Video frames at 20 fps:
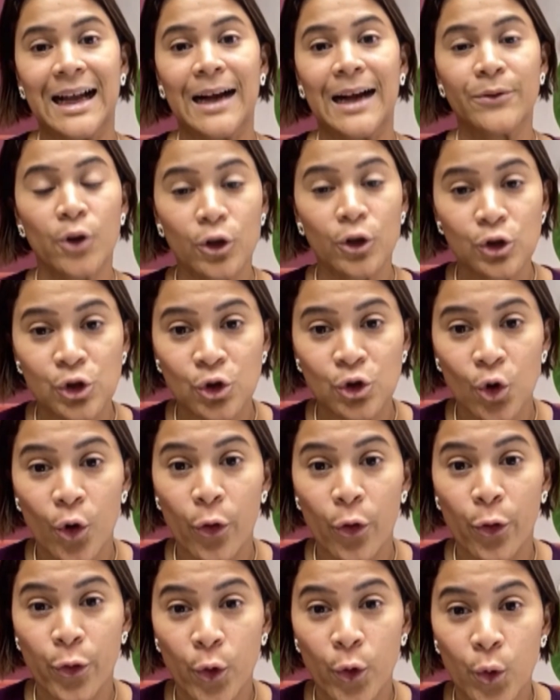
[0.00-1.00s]
I'm not
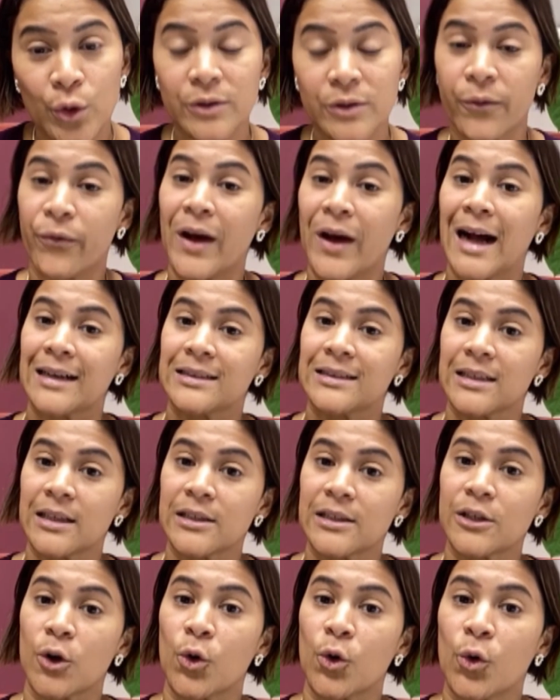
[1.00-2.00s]
sure those
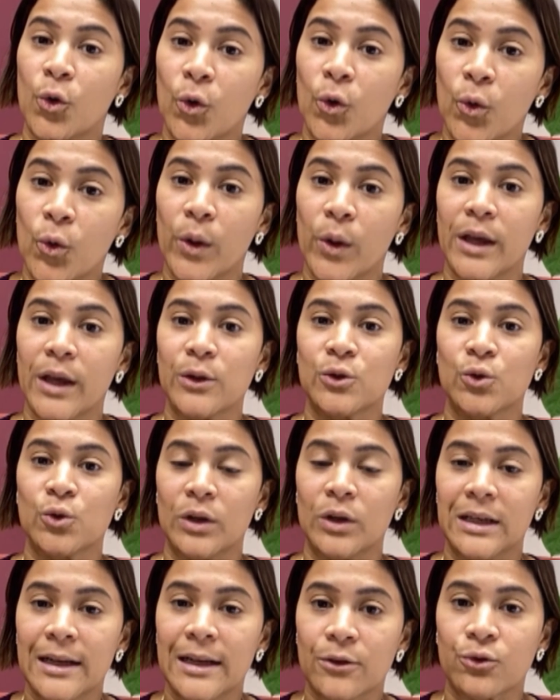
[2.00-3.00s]
factors are going to
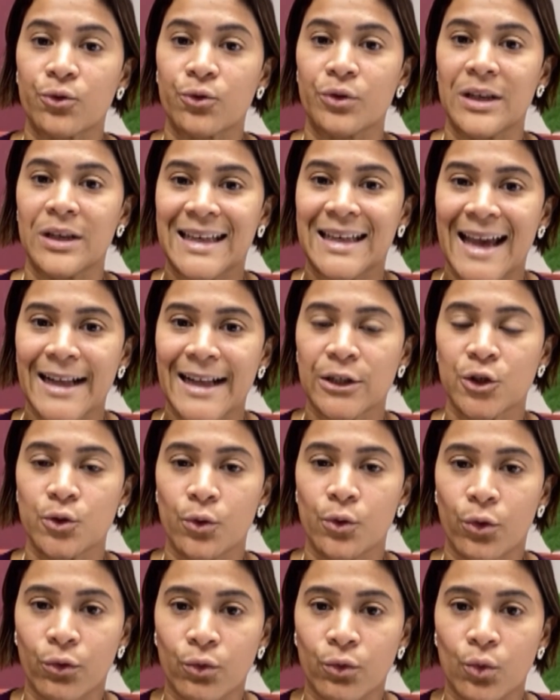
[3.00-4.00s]
literally get
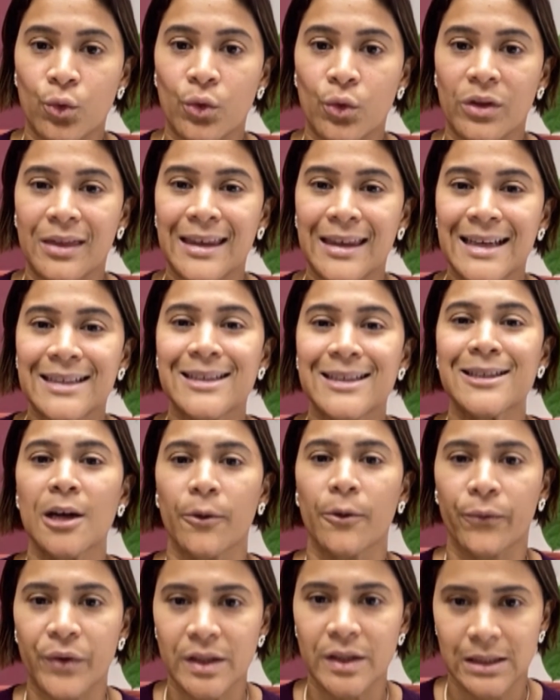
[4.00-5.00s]
you through the
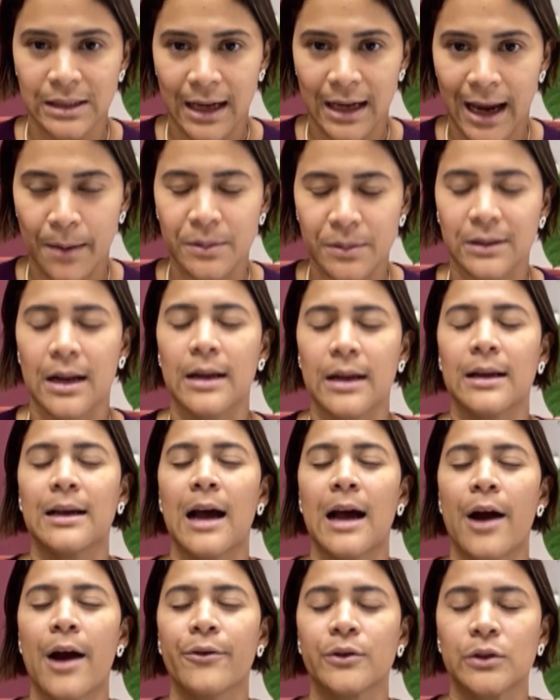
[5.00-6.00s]
toughest times, and I
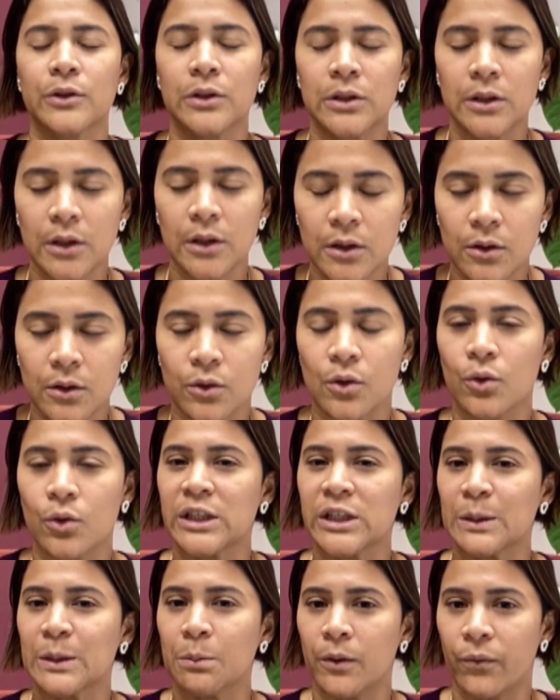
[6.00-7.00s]
guarantee you're
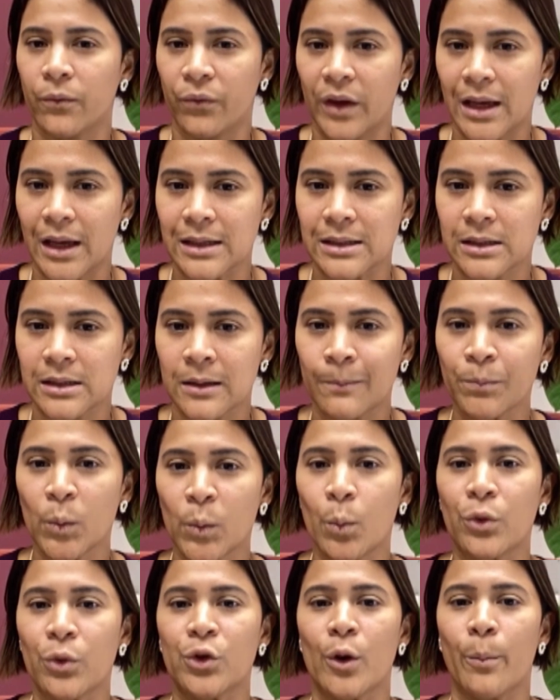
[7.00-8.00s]
going to be faced
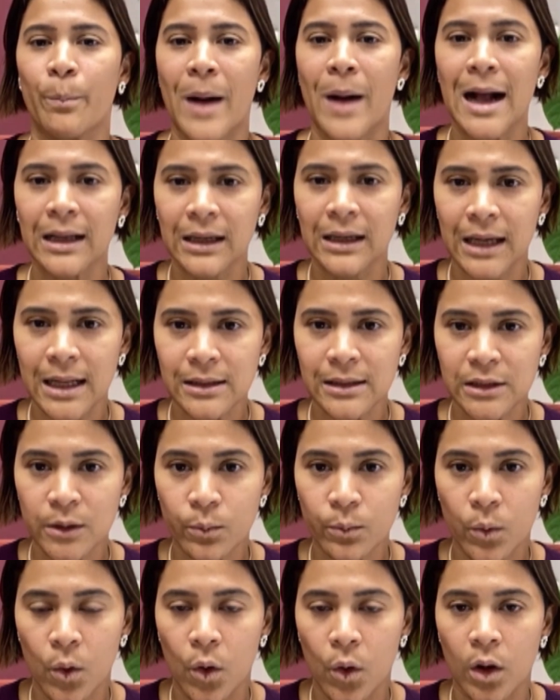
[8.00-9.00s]
with your back against
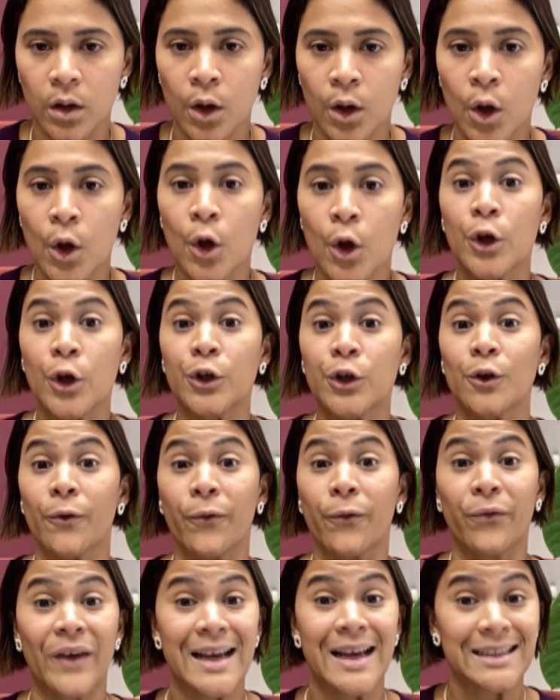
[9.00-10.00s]
the wall, your
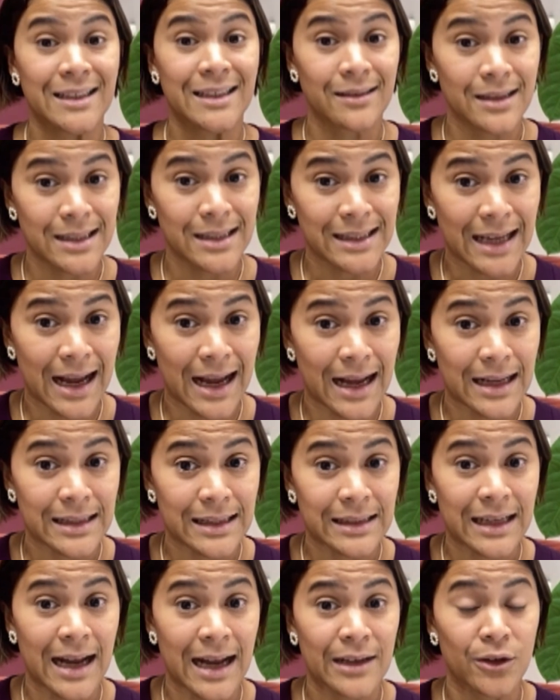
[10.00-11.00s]
face in the
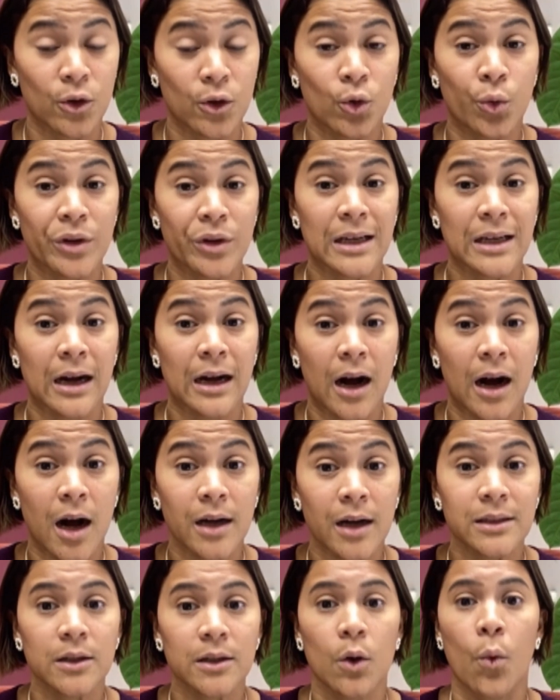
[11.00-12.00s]
sand, and you're going to
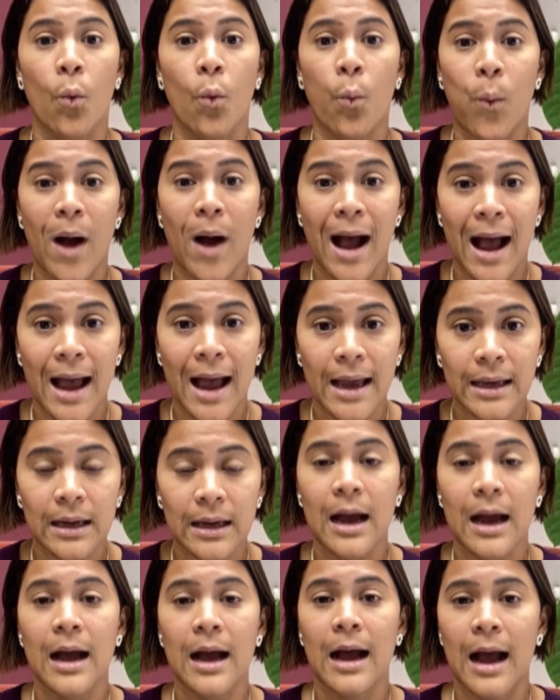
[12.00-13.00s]
ask, why
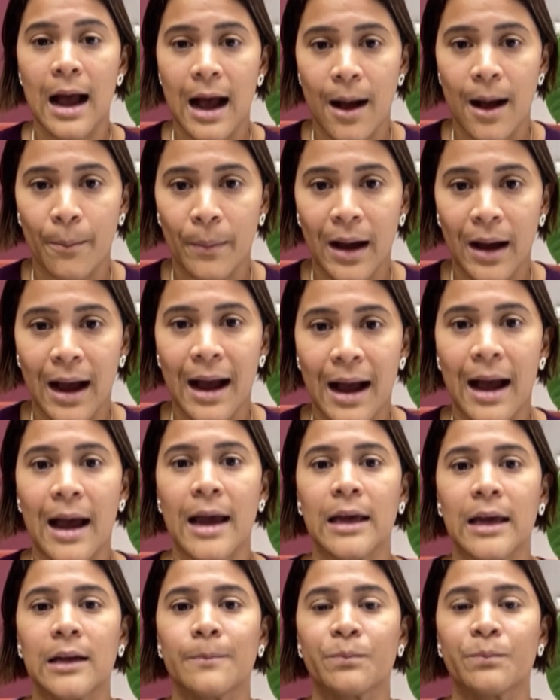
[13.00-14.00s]
am
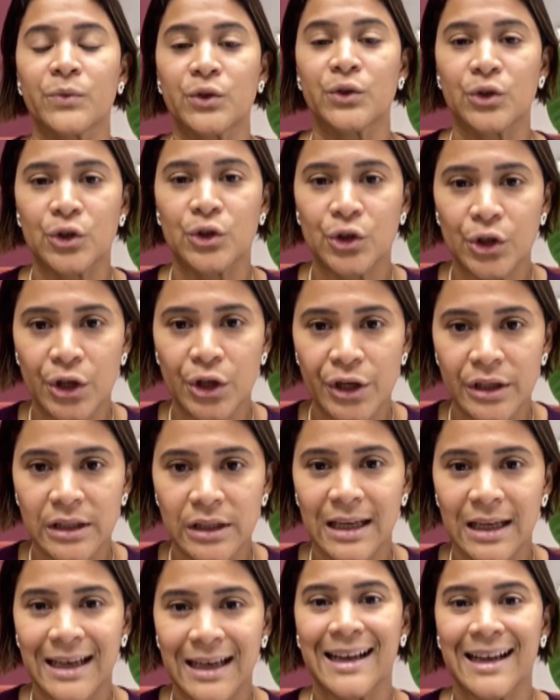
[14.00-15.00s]
I
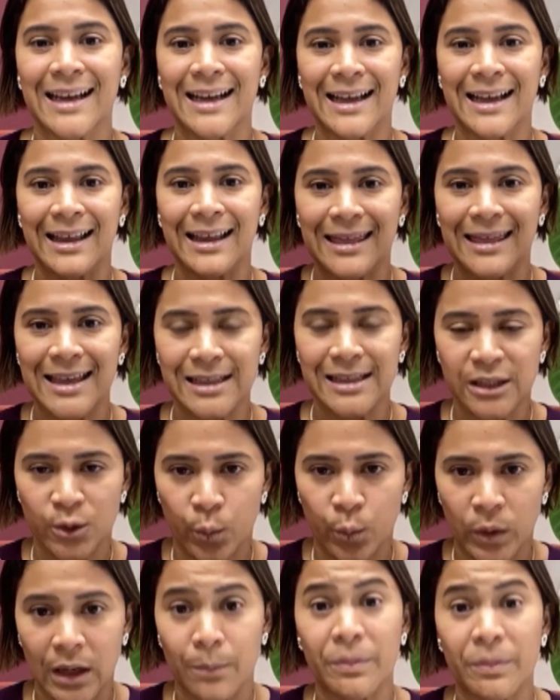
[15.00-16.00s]
journeying this
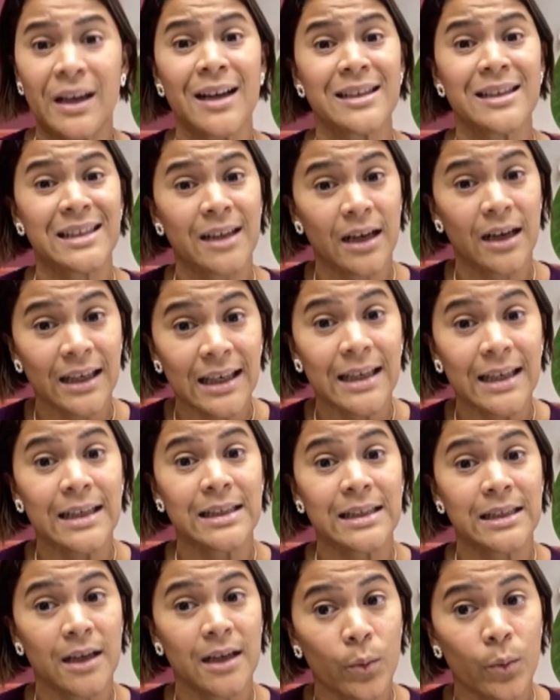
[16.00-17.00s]
way? Because there are
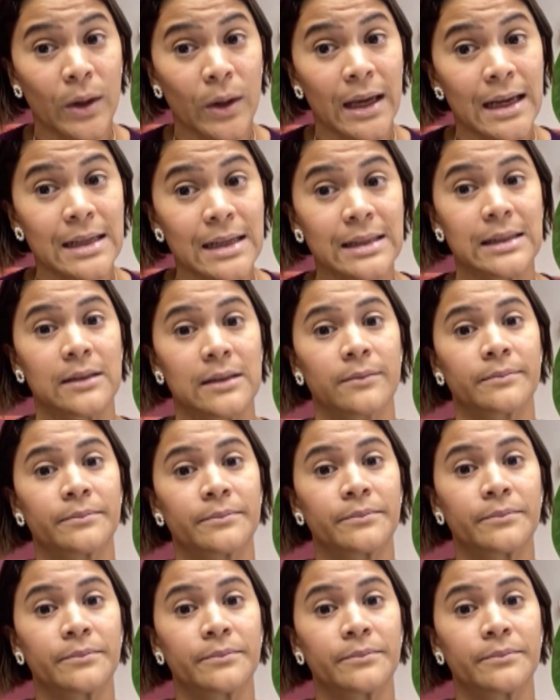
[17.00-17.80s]
easier ways.